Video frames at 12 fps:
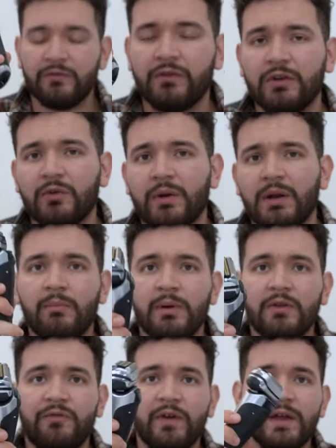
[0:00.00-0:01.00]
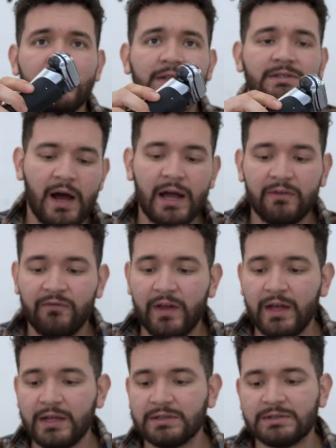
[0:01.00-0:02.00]
if you're doing mid fades, high
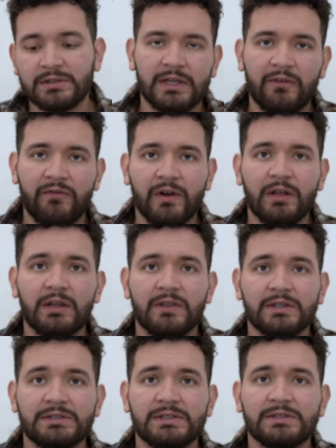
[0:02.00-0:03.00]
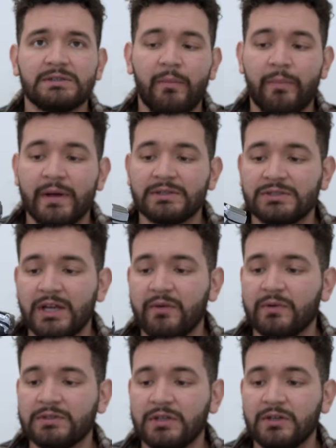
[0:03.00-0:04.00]
fades, definitely this is the best
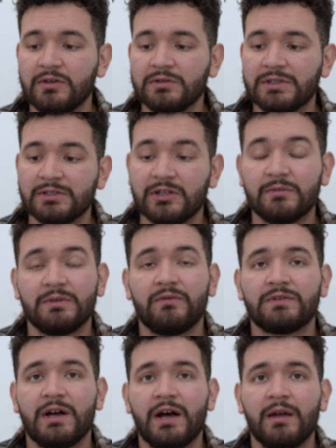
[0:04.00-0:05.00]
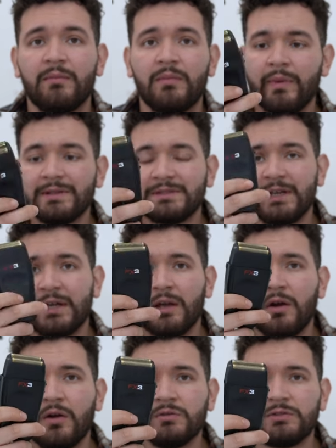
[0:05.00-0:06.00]
shaver to use in terms of time. My
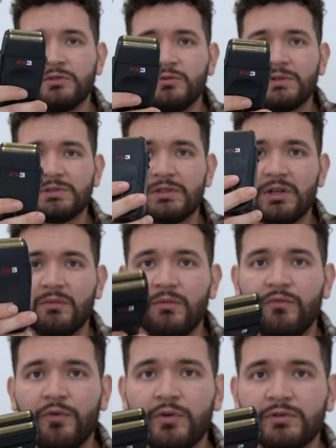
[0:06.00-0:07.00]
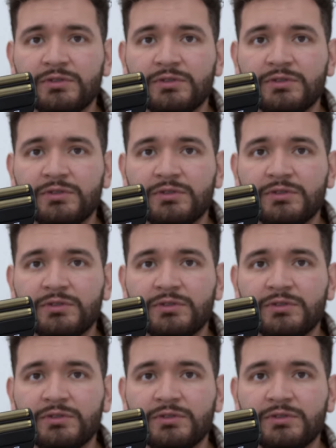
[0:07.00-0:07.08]
second go-to is a double foil